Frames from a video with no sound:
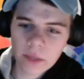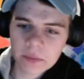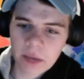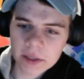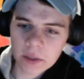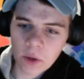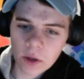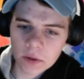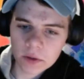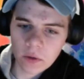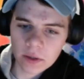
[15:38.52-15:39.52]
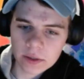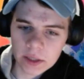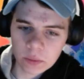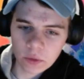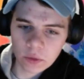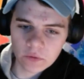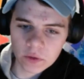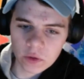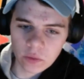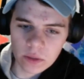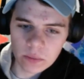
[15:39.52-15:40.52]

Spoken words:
basketball so accessible for so many people.